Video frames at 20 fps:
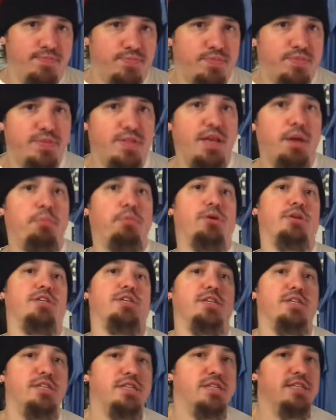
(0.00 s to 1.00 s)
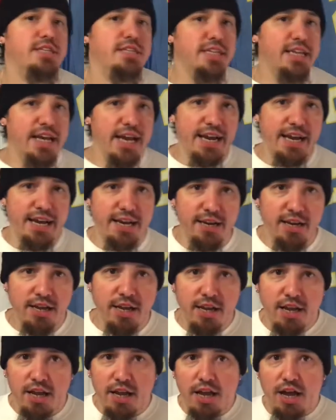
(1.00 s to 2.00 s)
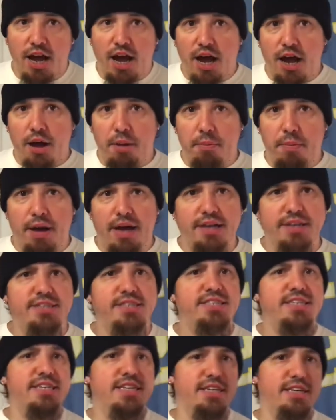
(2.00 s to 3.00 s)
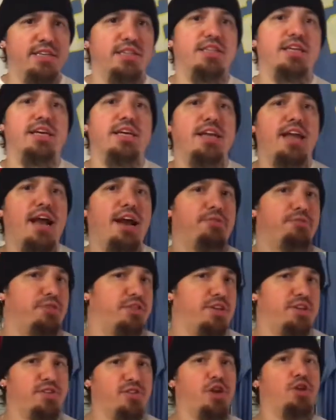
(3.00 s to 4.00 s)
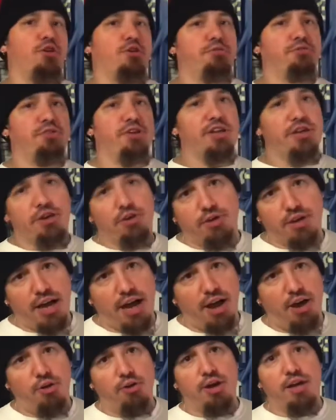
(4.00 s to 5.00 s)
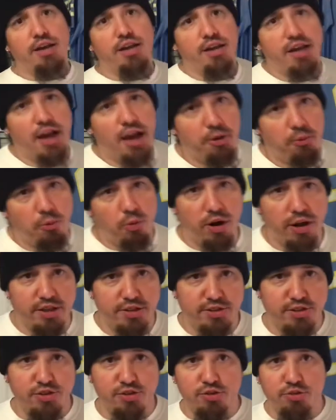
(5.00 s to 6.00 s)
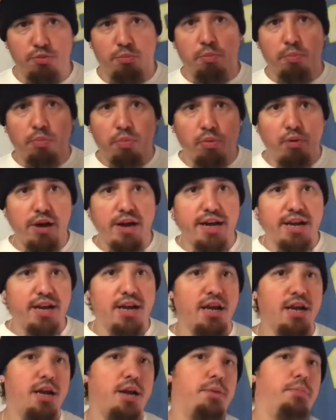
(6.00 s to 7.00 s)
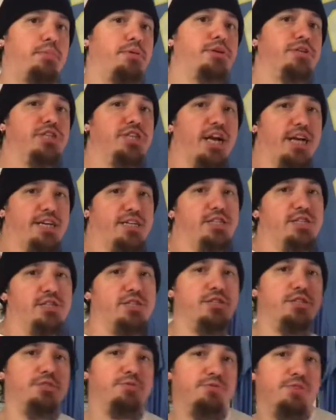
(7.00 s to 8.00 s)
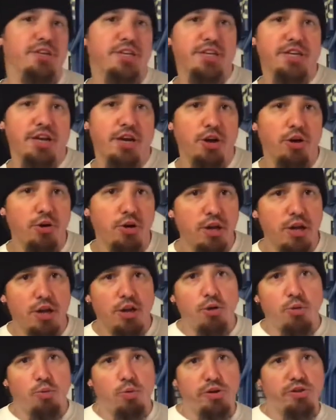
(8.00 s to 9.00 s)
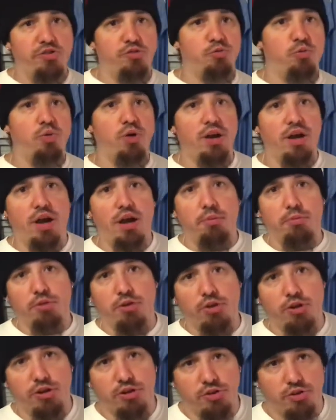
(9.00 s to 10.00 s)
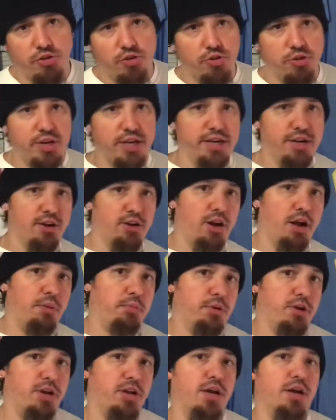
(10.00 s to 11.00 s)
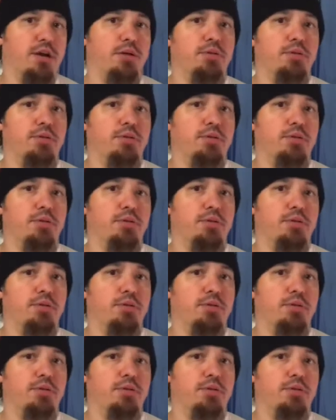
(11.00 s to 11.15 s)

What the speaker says: that brings us to today. I see that everything's going video now, and I wanted to bring projections to video, which is what I'm going to do here. I'm going to